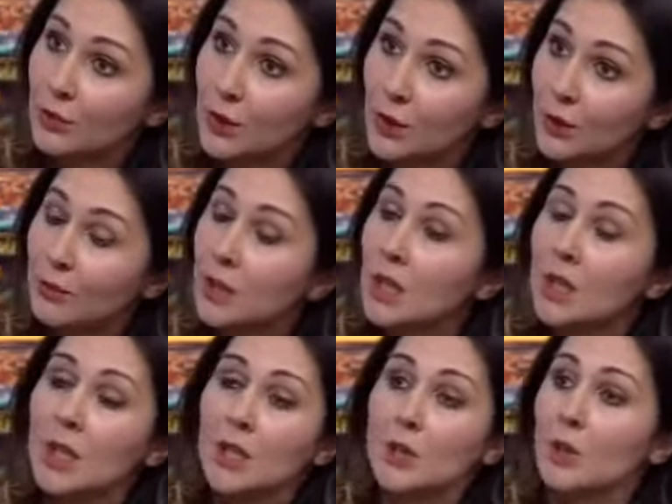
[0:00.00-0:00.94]
room
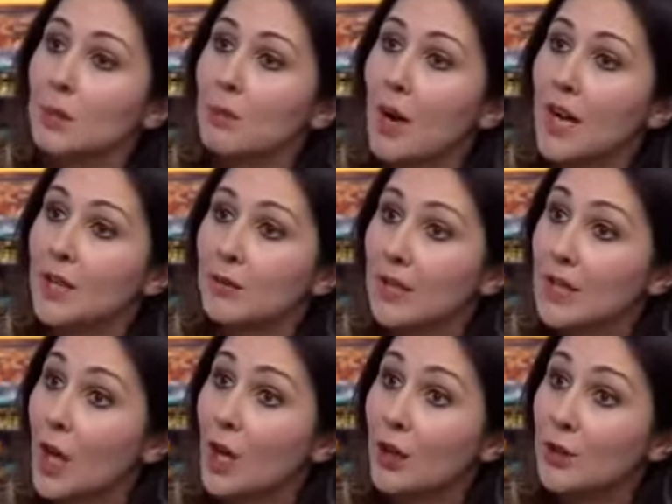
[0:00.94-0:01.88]
doing binary
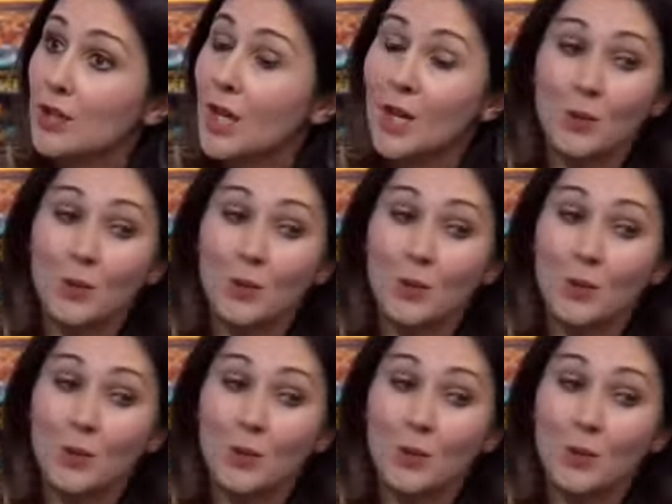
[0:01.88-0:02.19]
code,